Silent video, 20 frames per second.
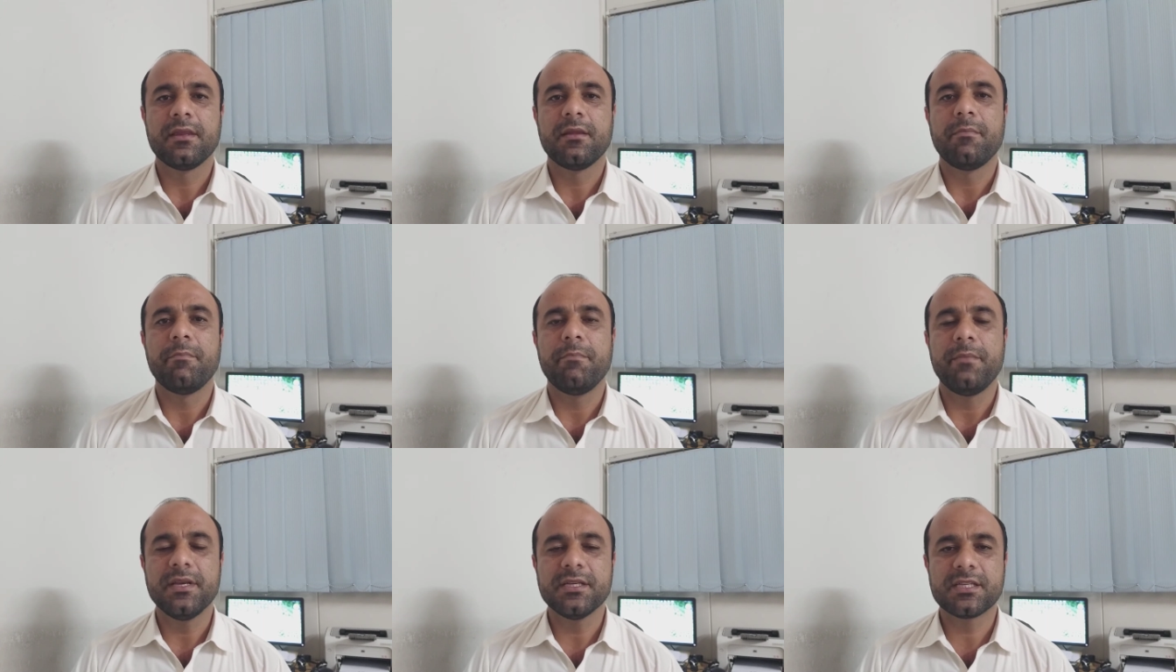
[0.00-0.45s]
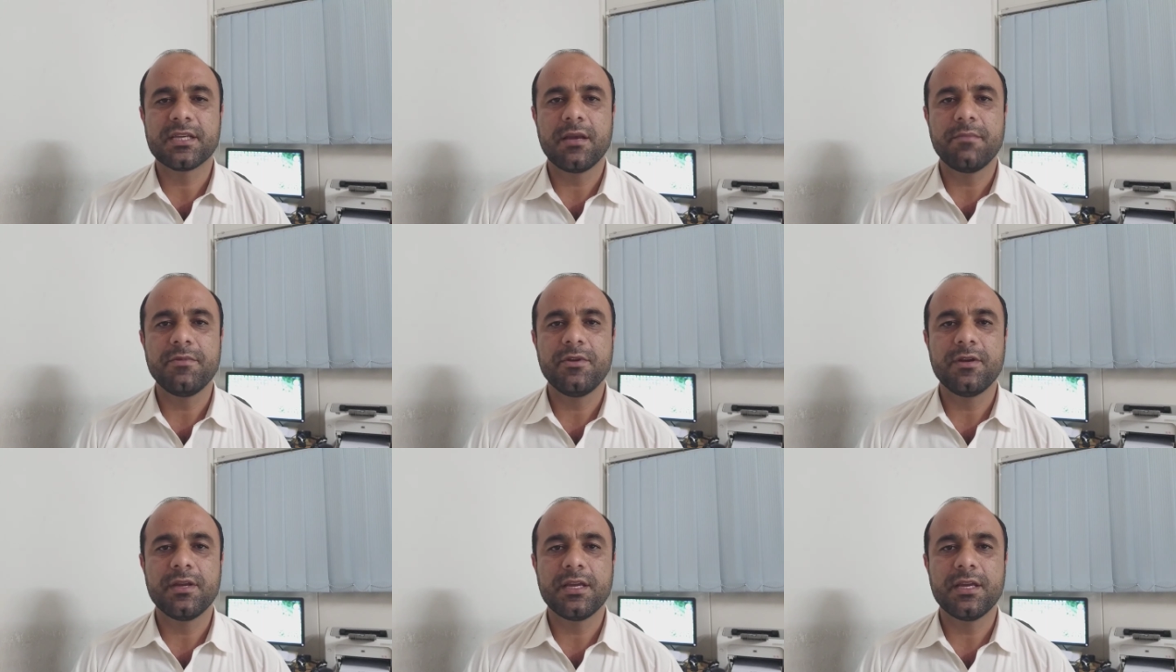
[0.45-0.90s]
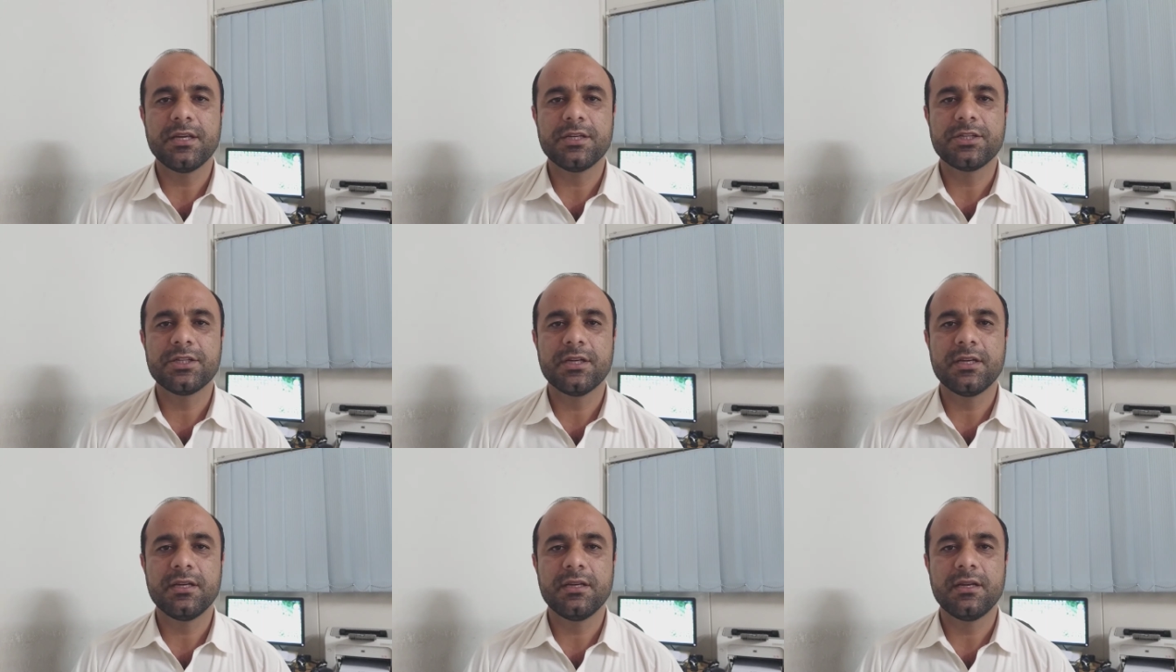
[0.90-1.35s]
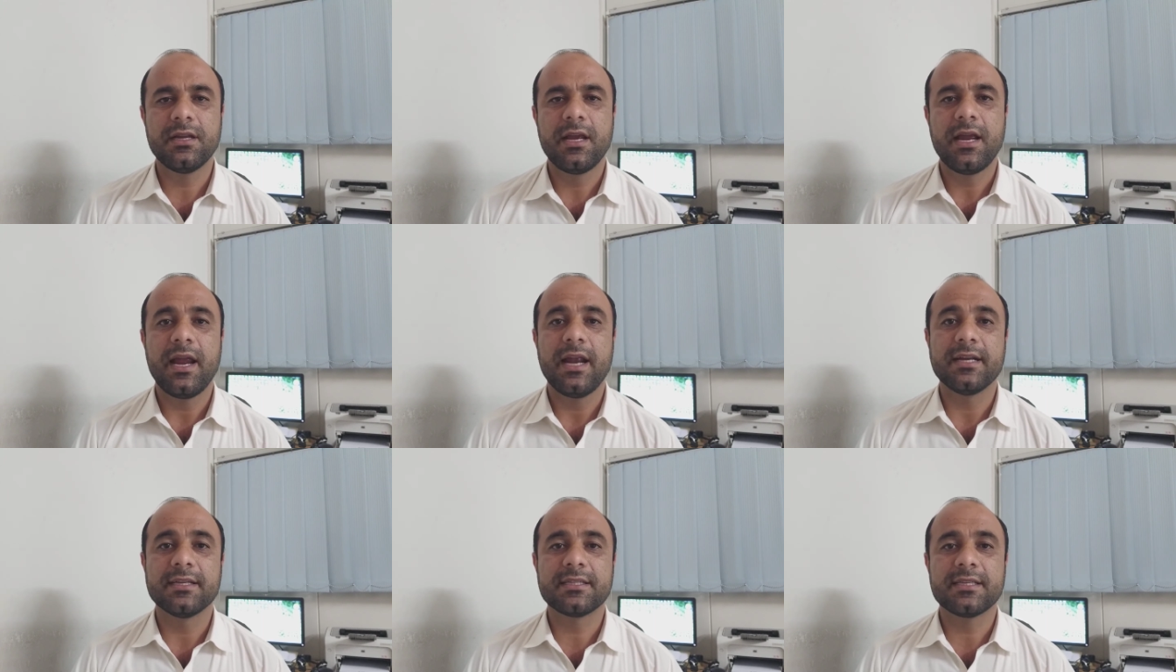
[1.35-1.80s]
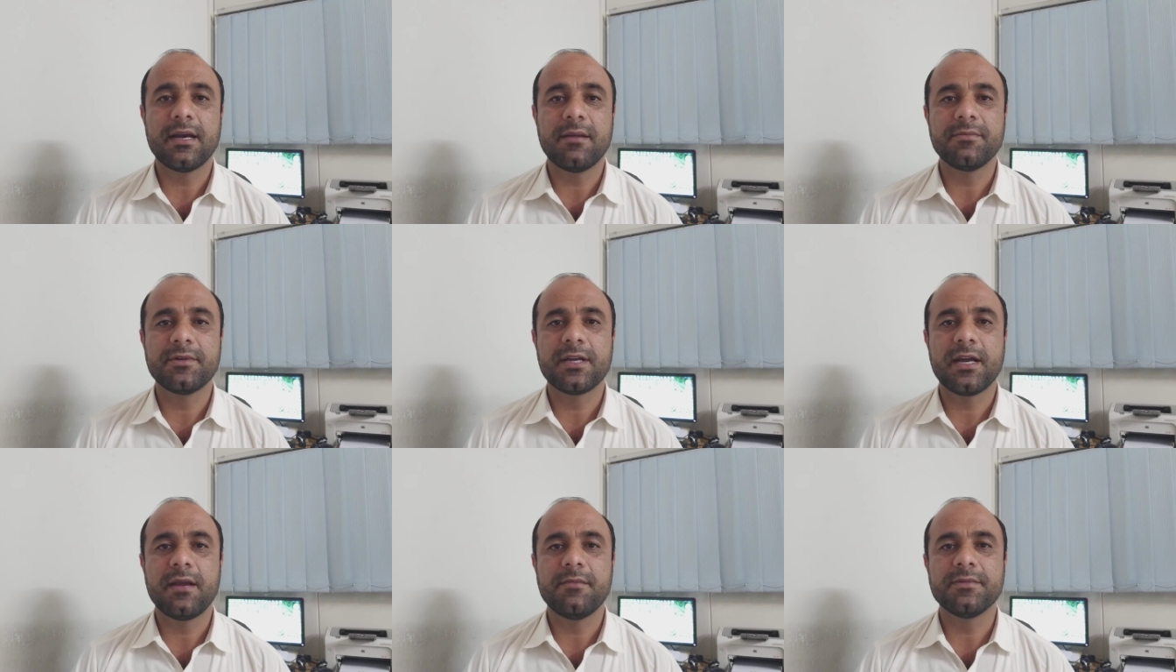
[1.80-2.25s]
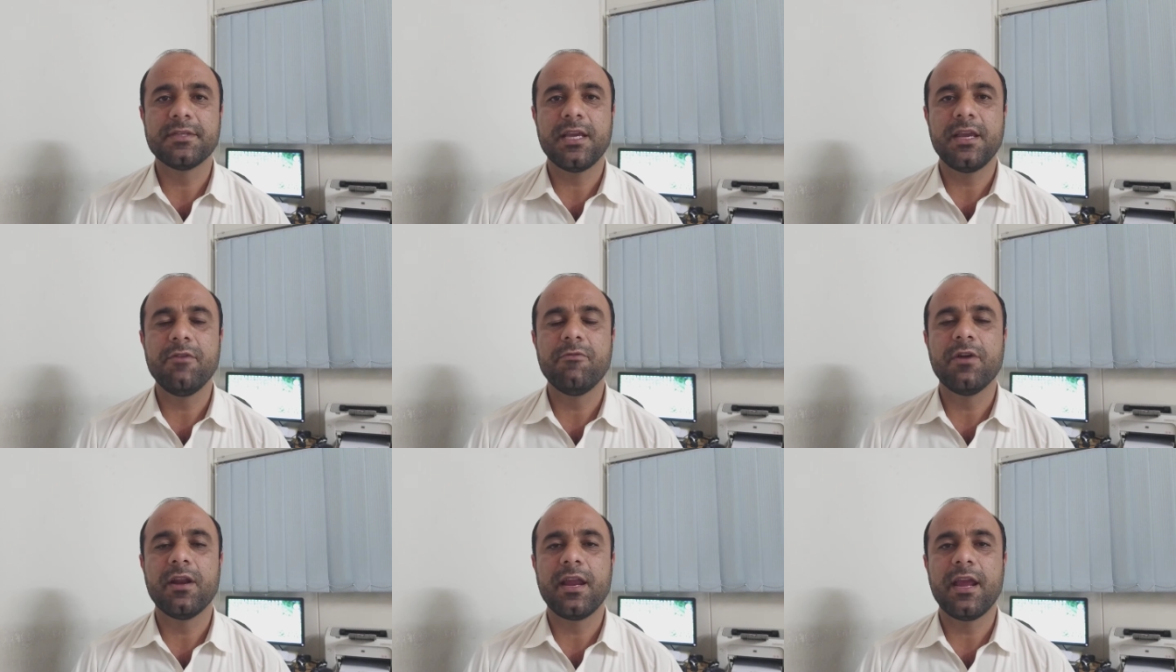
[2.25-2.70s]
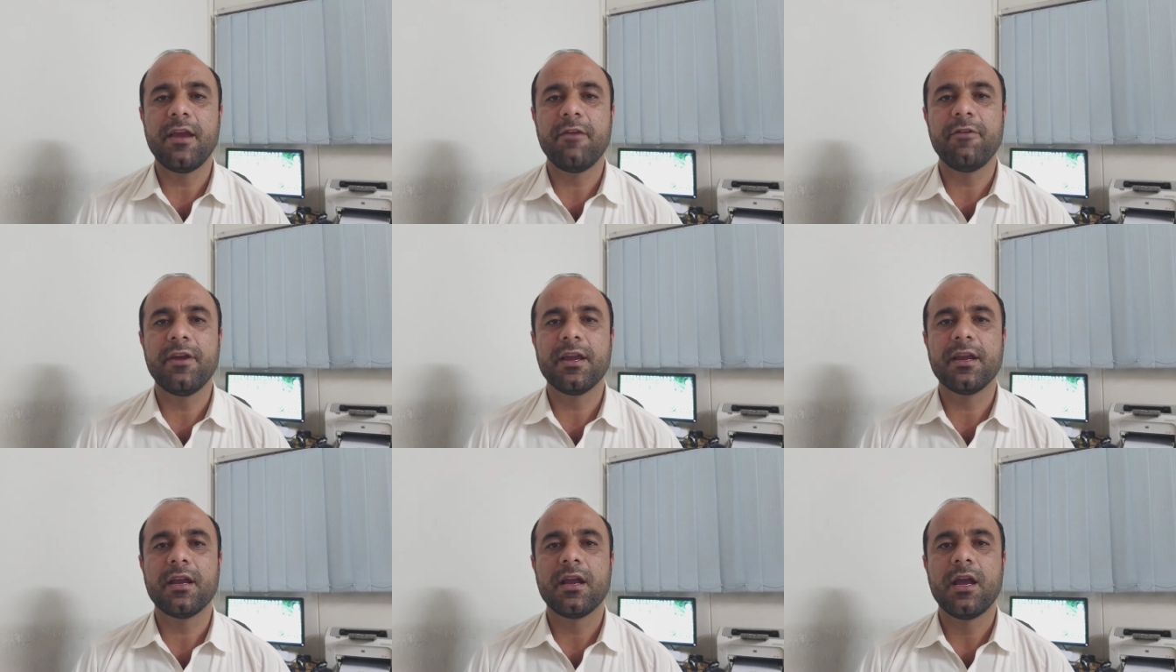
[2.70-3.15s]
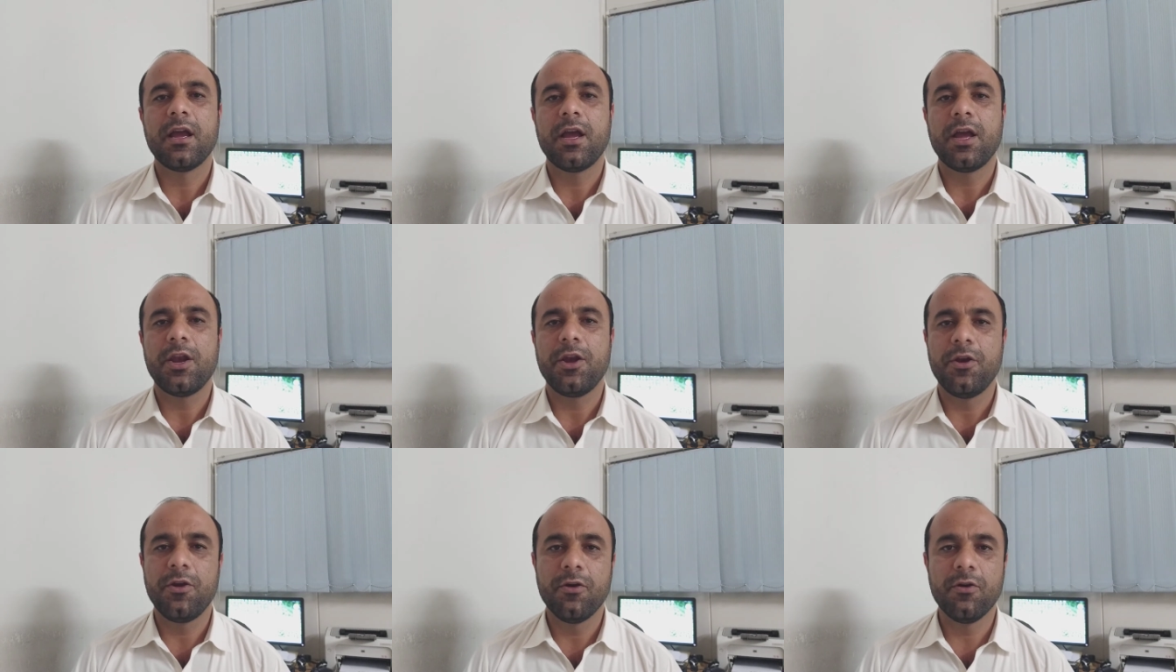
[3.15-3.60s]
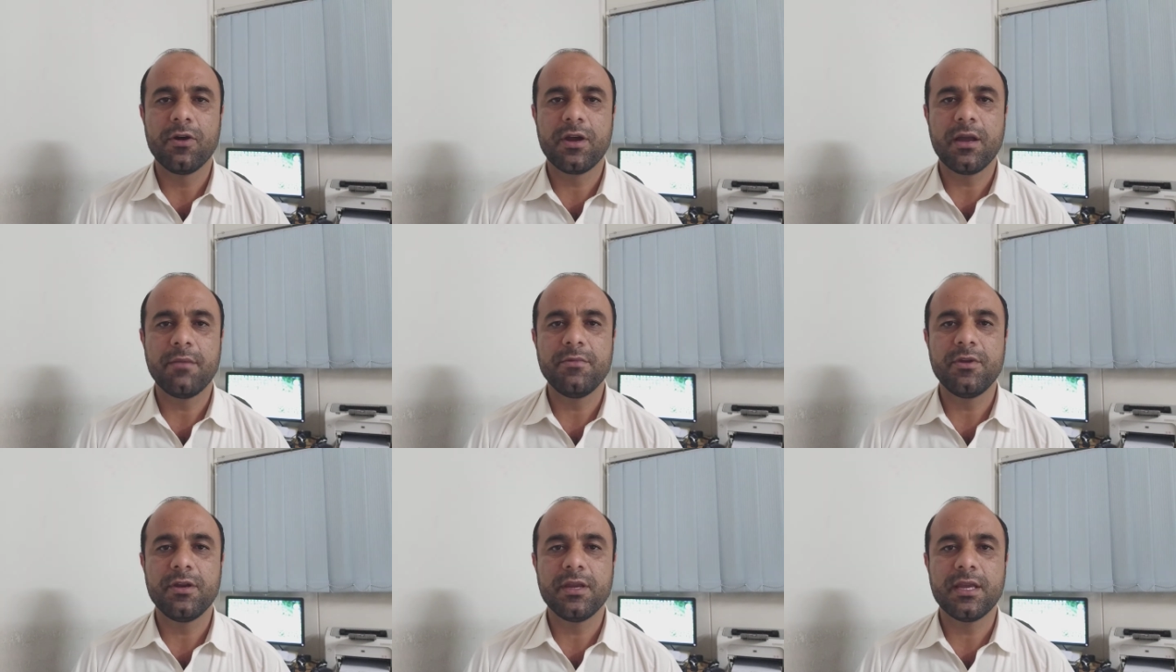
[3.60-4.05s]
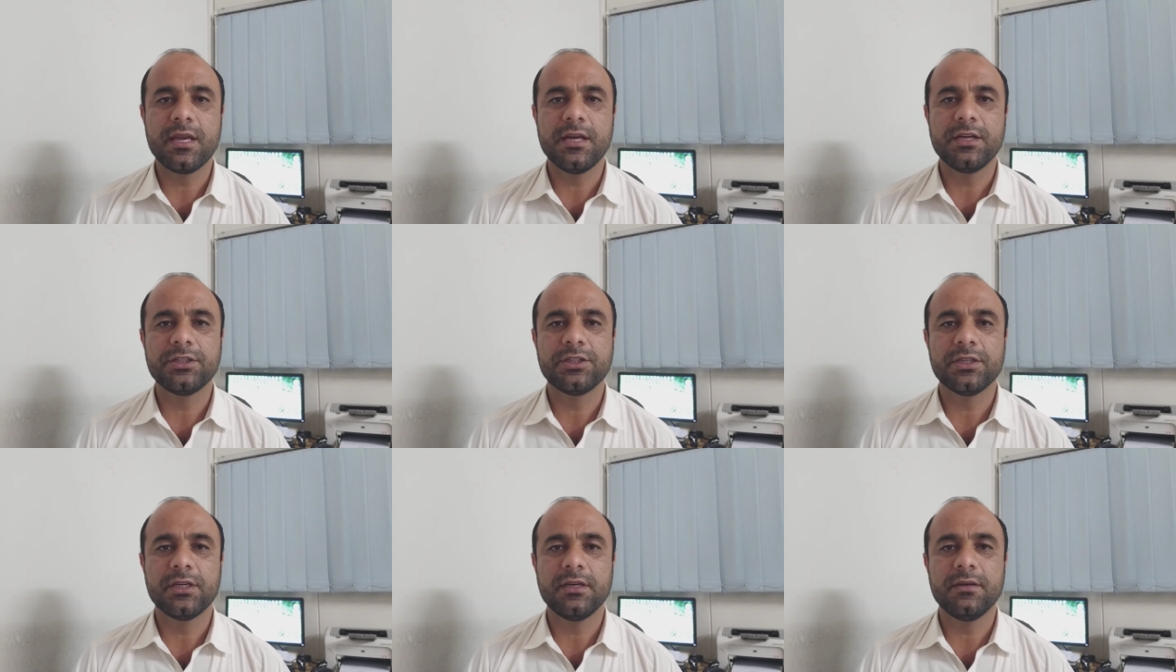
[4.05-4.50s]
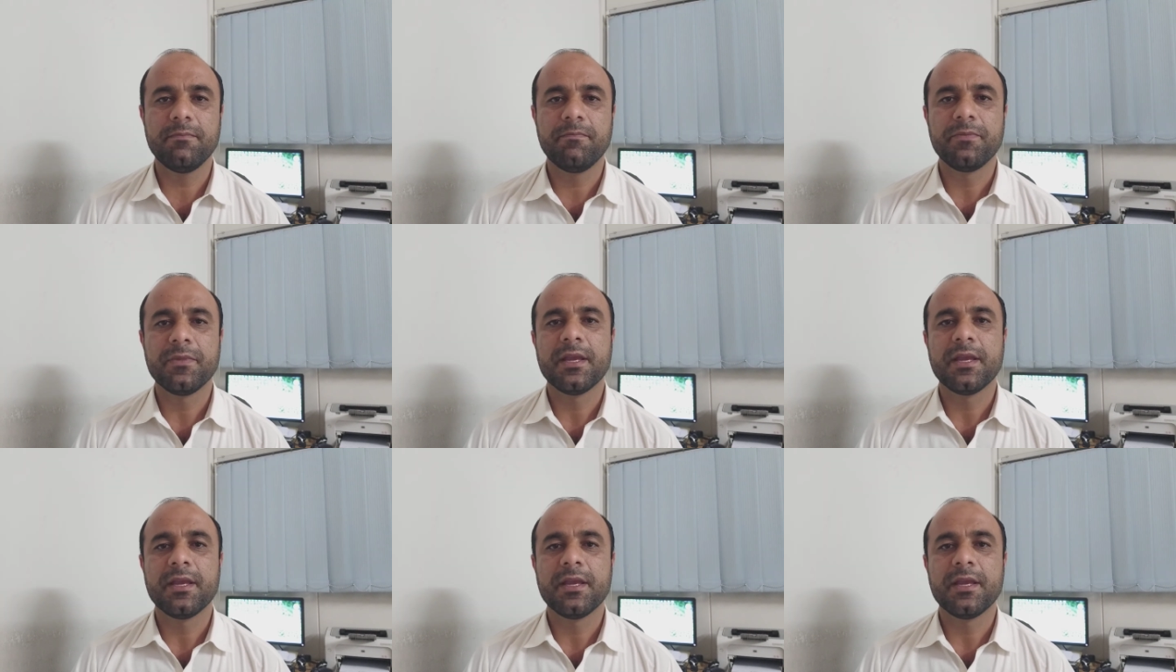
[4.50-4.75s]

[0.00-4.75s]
miscommunication, and sometimes even having no communication